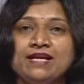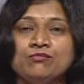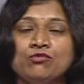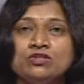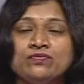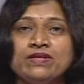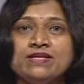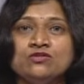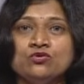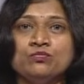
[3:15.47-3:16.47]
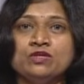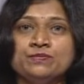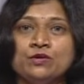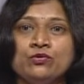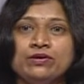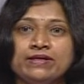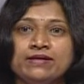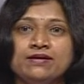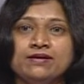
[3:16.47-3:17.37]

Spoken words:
atmosphere is so much polluted,